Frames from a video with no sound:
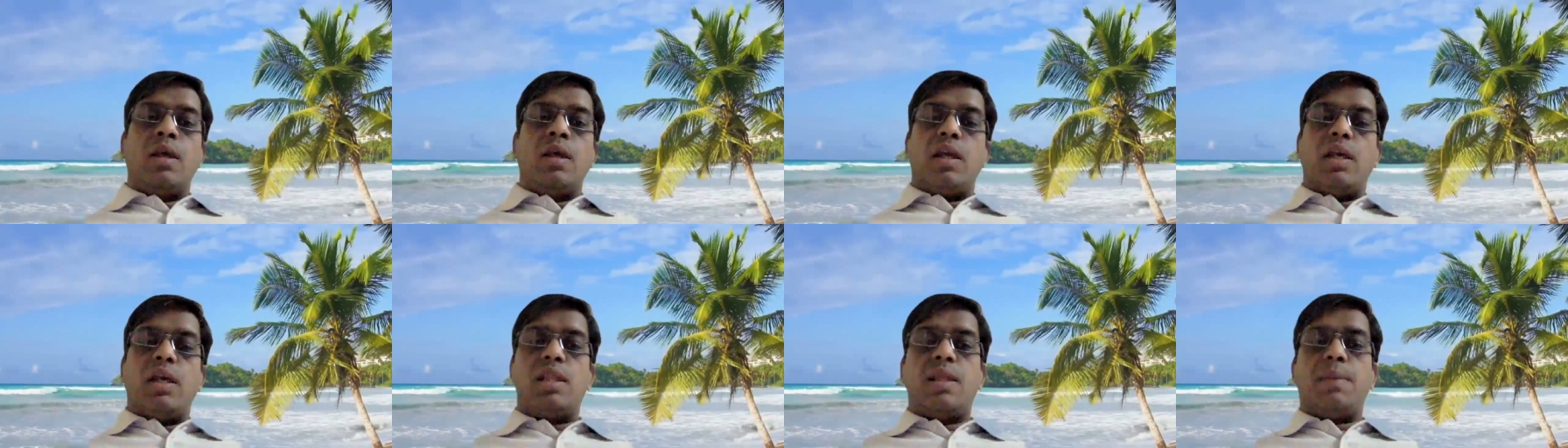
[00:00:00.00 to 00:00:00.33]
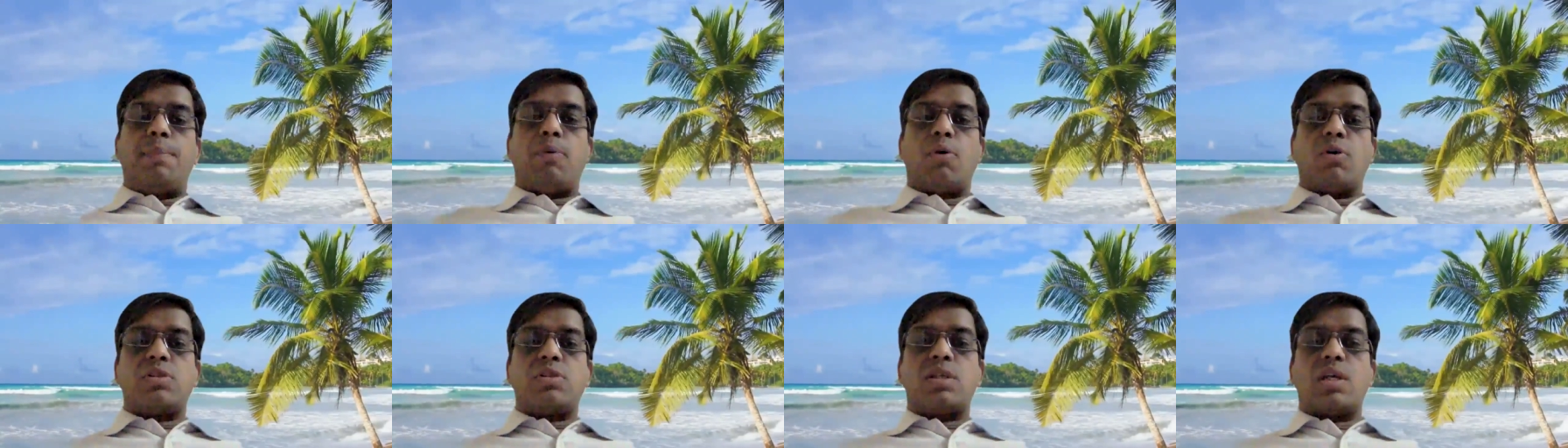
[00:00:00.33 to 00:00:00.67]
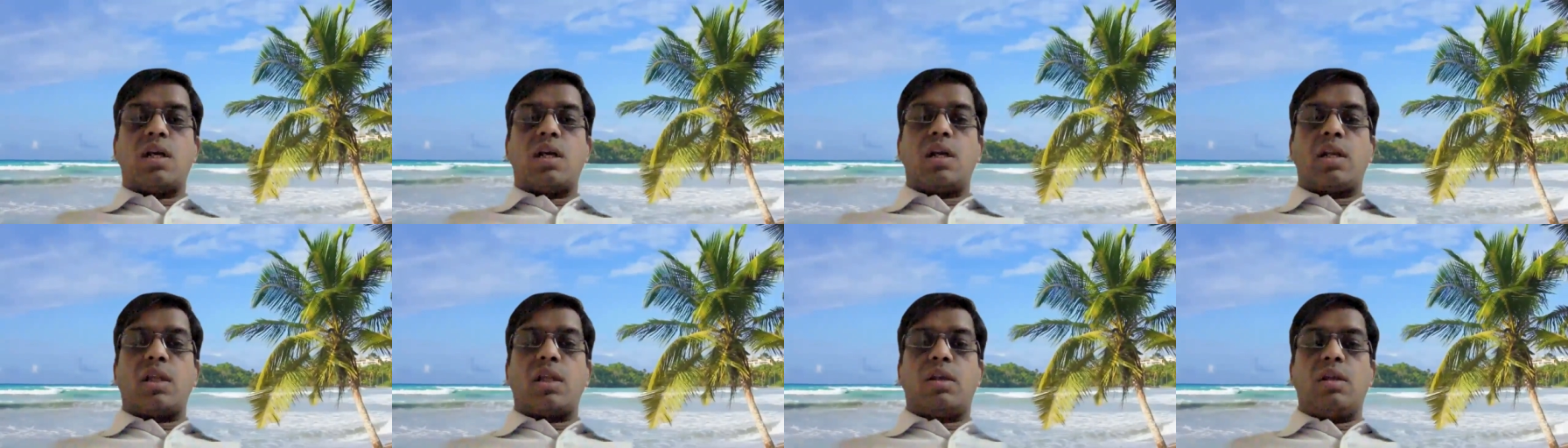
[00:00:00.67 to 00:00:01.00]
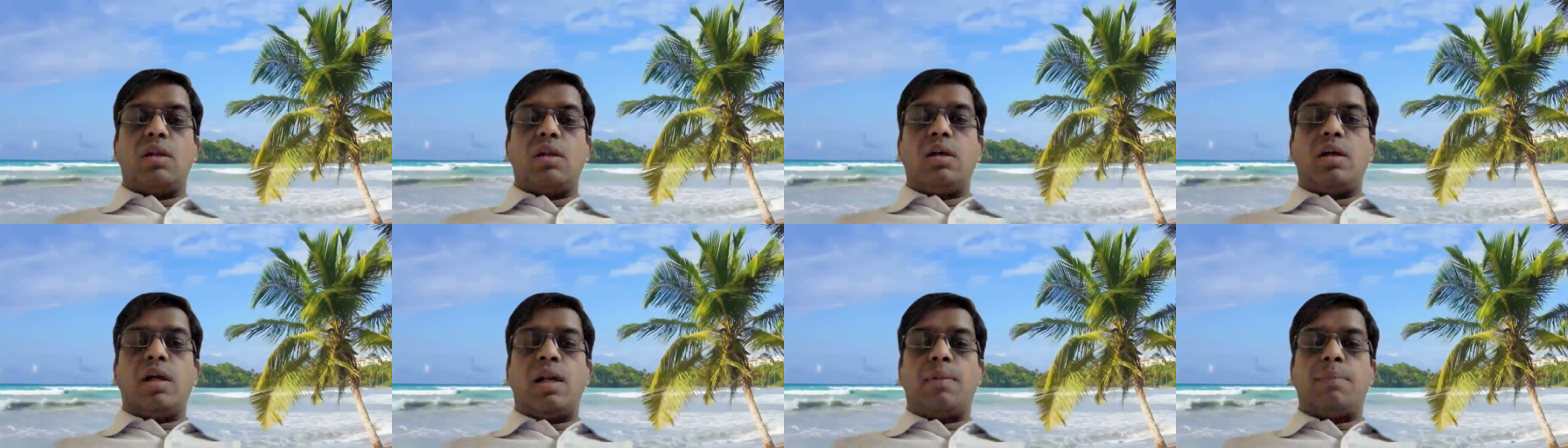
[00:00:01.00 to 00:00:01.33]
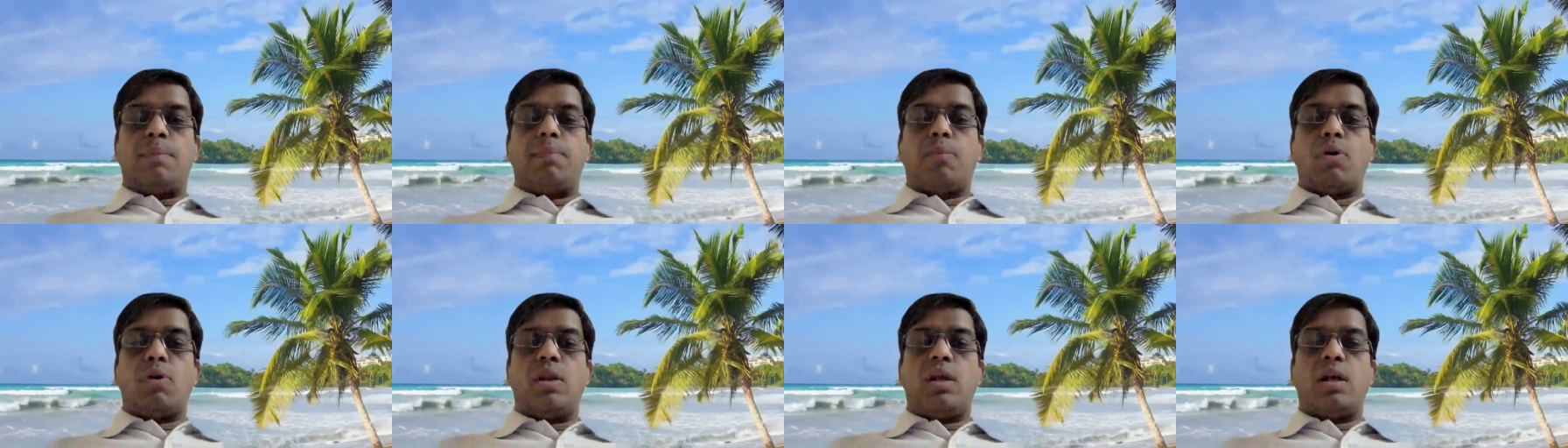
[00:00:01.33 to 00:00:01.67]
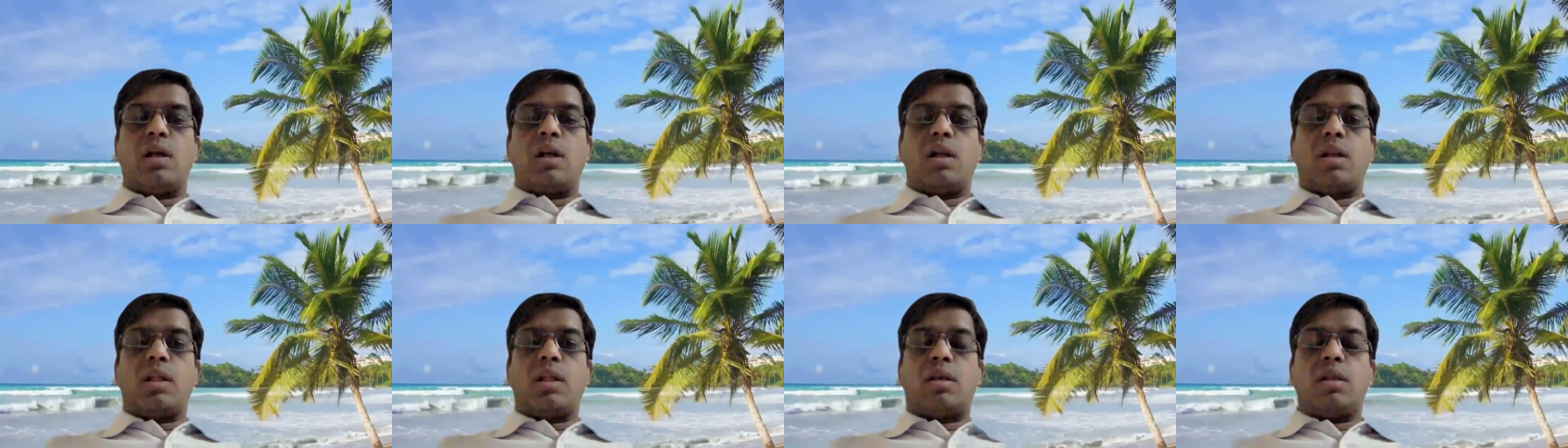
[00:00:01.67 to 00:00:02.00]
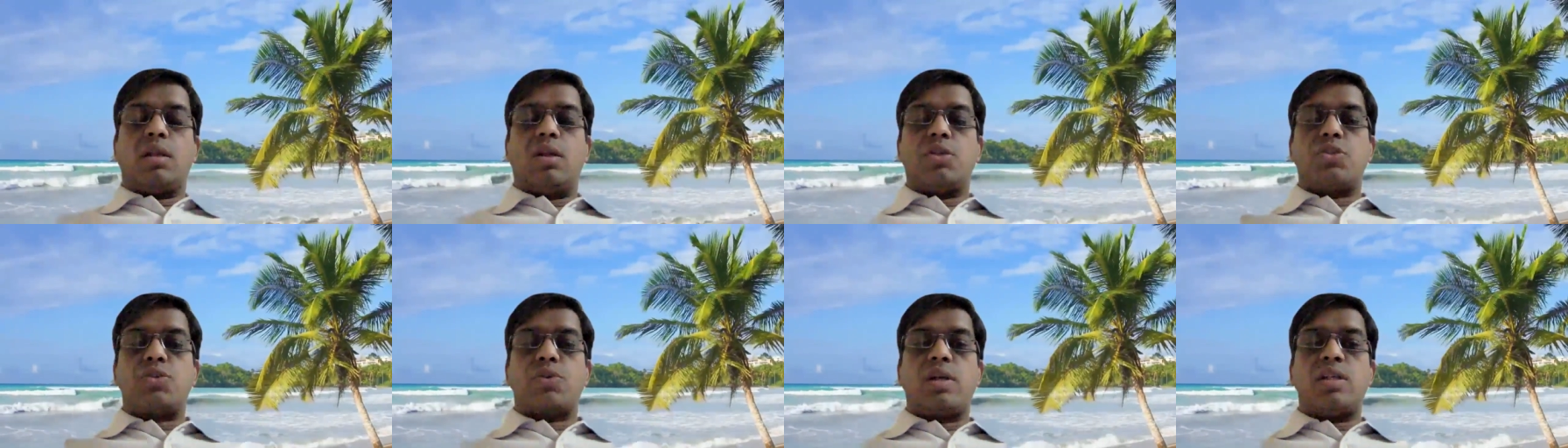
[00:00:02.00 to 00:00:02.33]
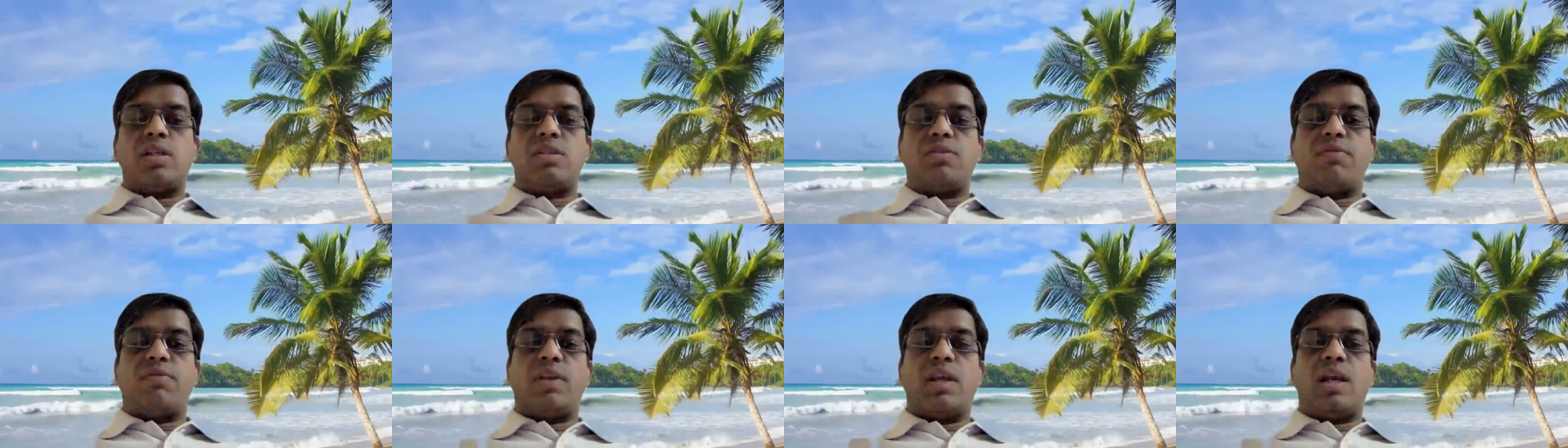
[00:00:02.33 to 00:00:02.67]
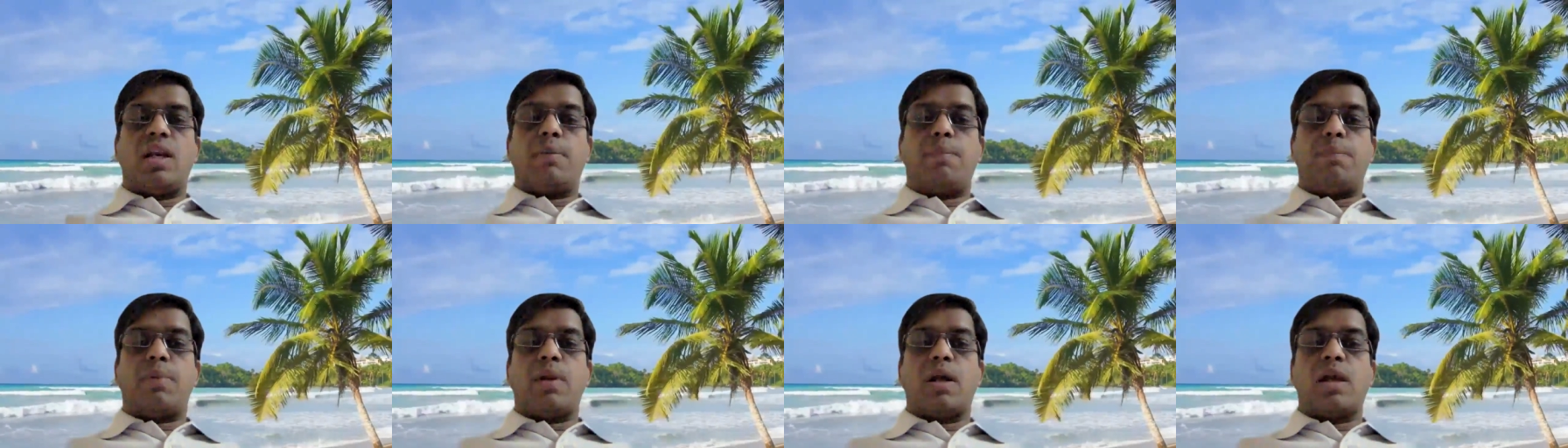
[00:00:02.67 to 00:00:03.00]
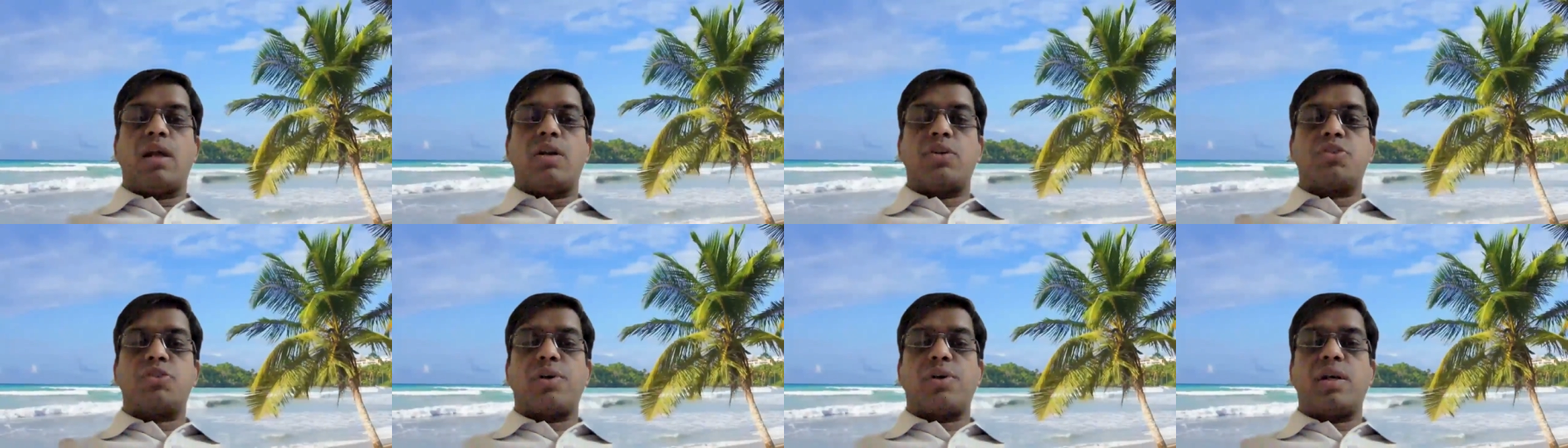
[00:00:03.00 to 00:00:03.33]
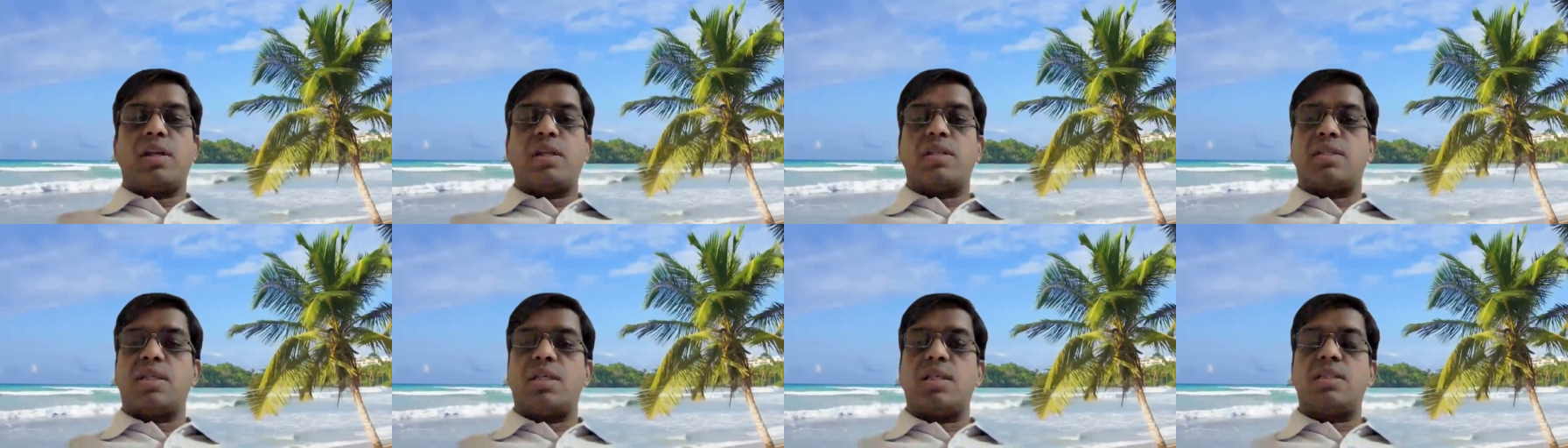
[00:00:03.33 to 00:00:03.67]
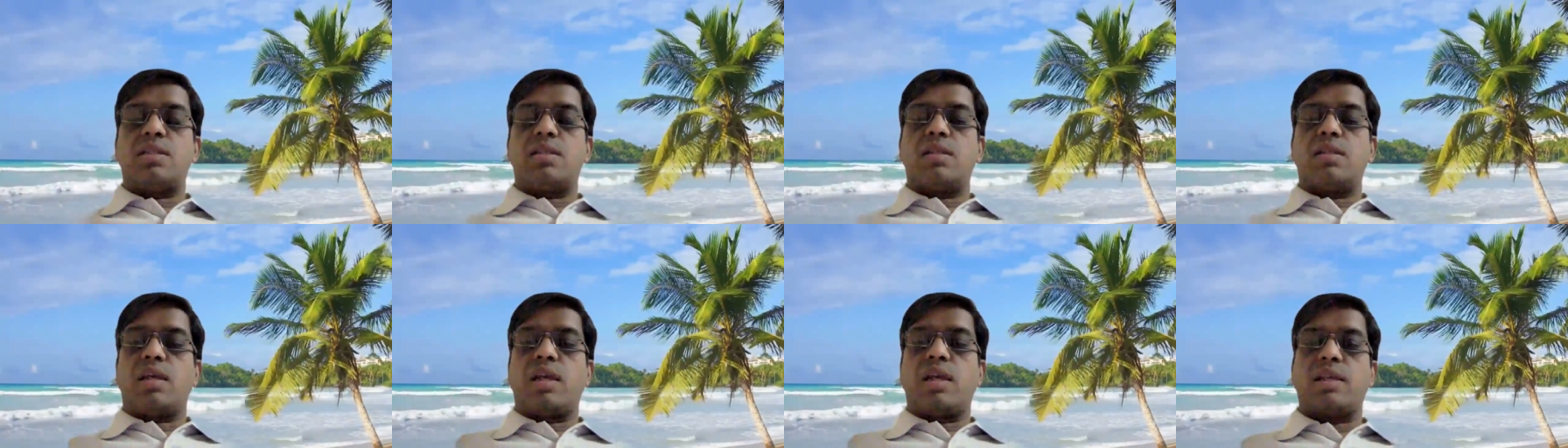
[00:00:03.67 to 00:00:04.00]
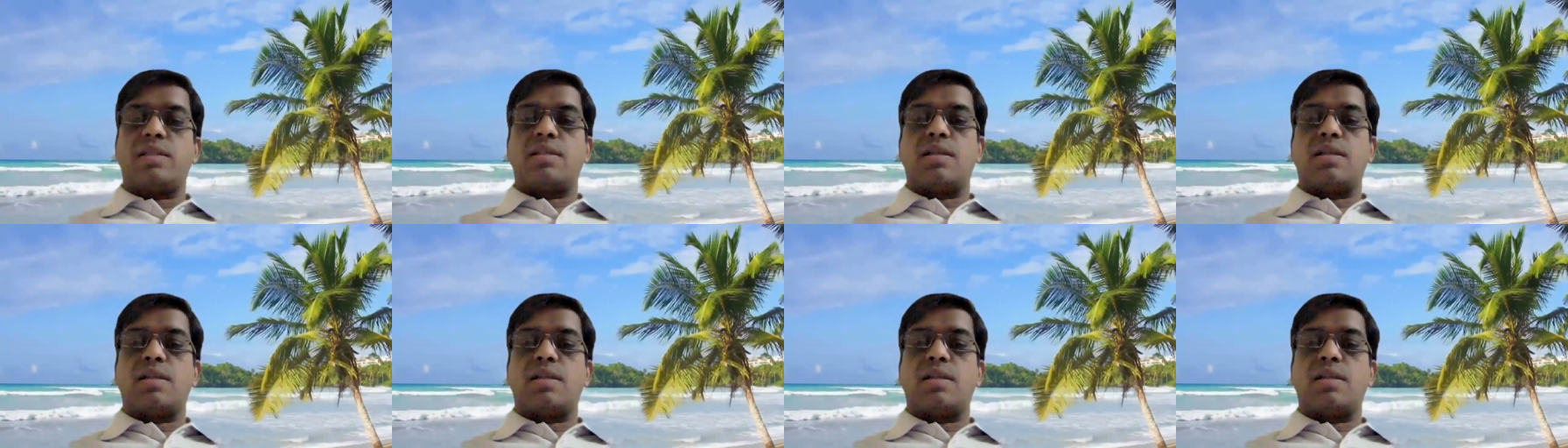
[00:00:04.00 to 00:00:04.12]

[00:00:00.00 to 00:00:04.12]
In the pauciarticular and polyarticular joints, we had prior joint disease,